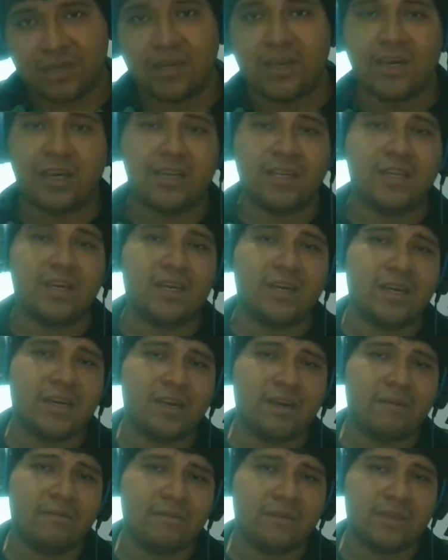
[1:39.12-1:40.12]
And
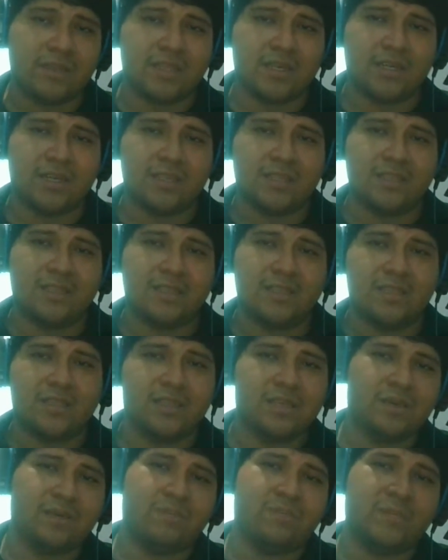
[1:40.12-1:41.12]
every time
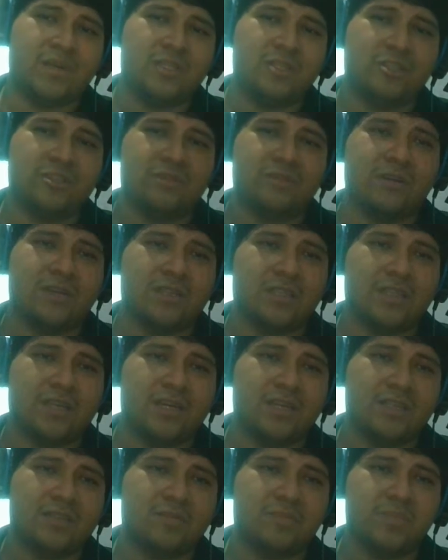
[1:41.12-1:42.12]
they mention a
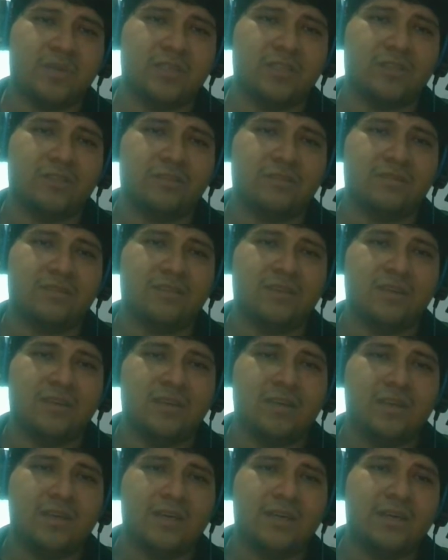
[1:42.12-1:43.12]
time expression,
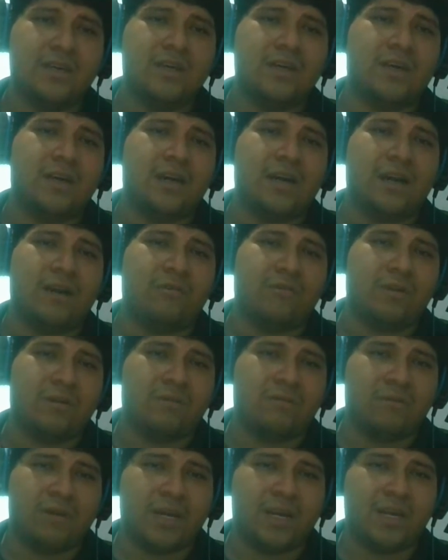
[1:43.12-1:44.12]
I will
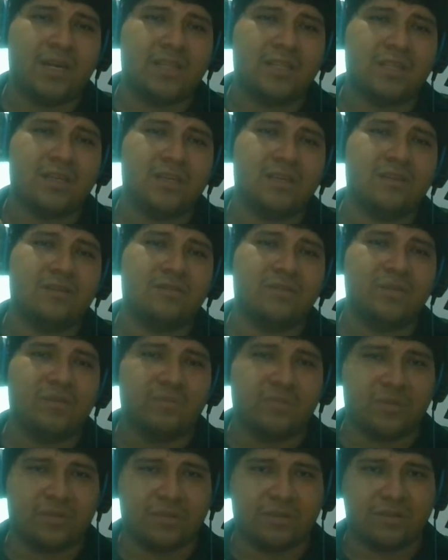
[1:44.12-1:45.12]
write them on the
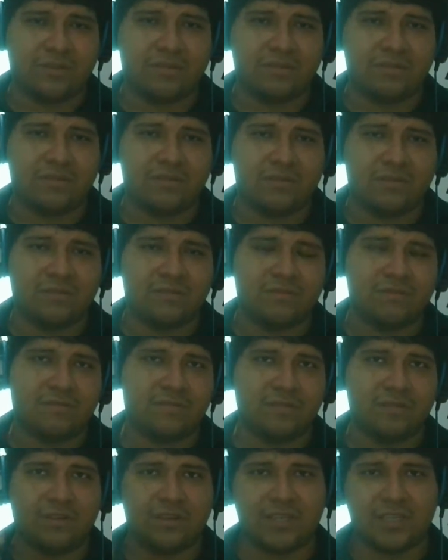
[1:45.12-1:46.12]
board.
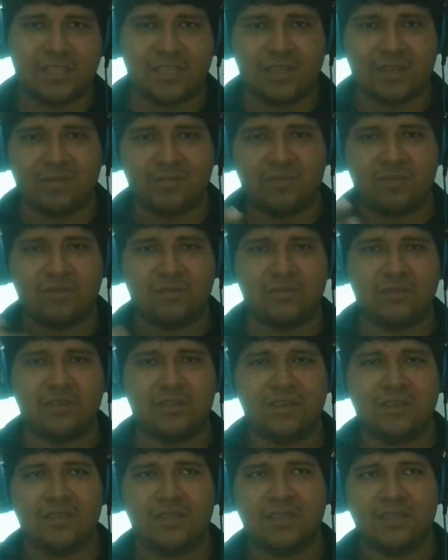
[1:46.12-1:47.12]
For example,
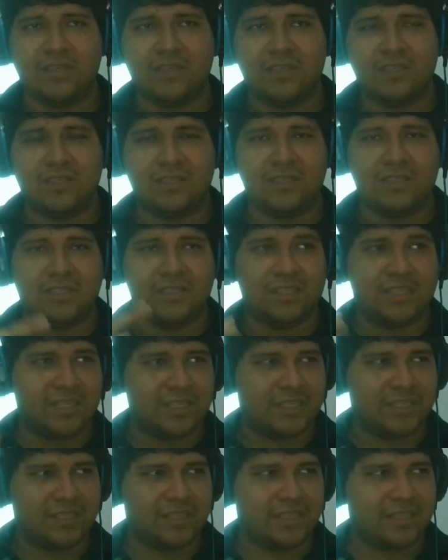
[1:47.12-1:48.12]

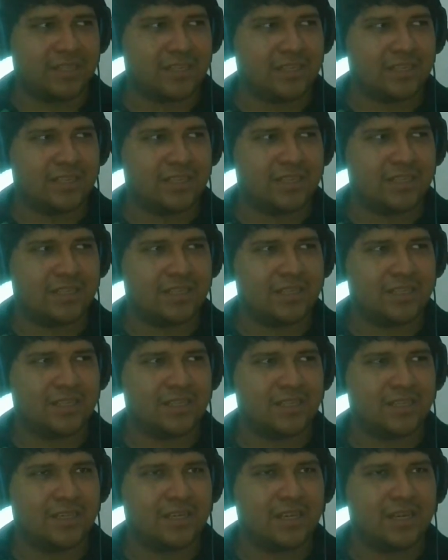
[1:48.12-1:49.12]
yesterday
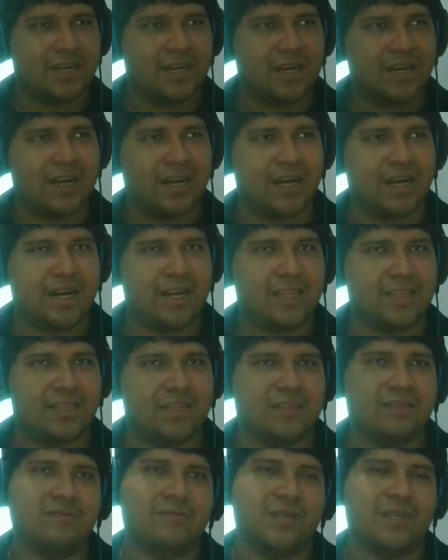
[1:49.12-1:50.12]
I
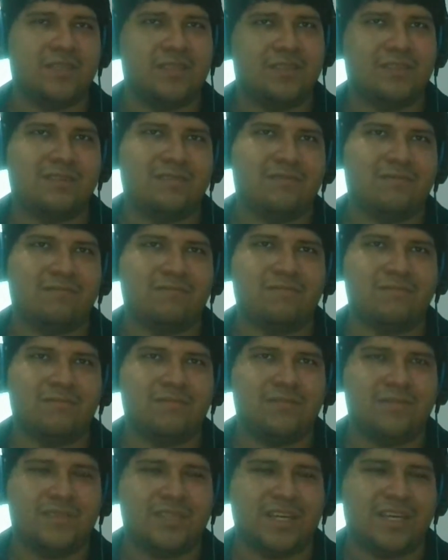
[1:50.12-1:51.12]
did well,
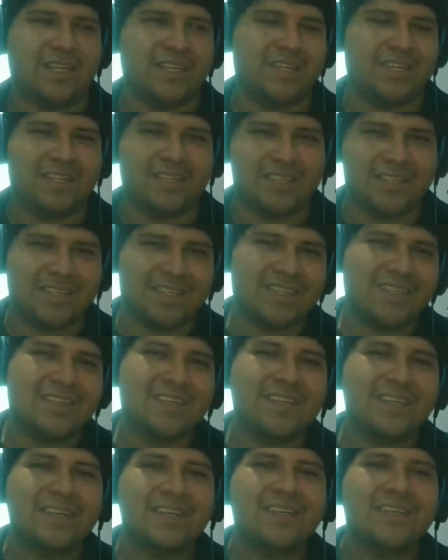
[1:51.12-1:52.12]
yada yada yada.
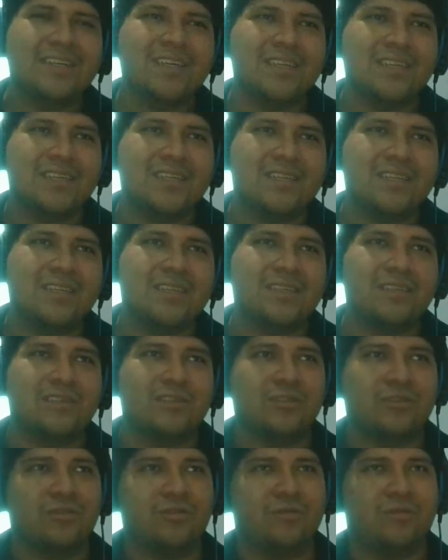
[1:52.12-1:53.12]

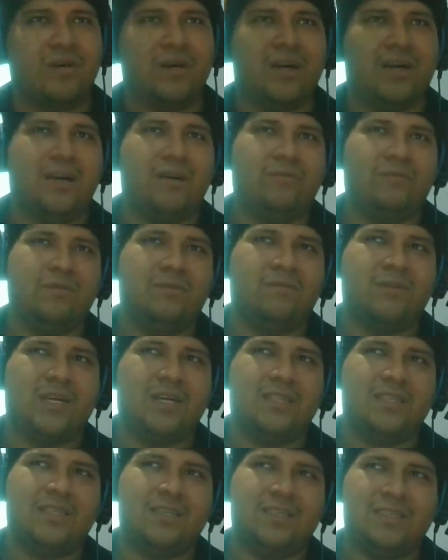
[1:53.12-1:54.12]
So I will
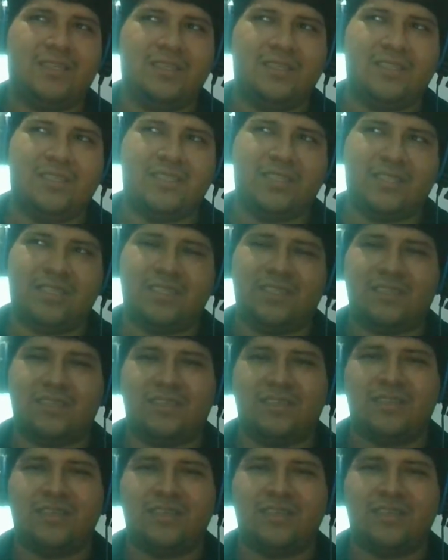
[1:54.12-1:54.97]
write yesterday.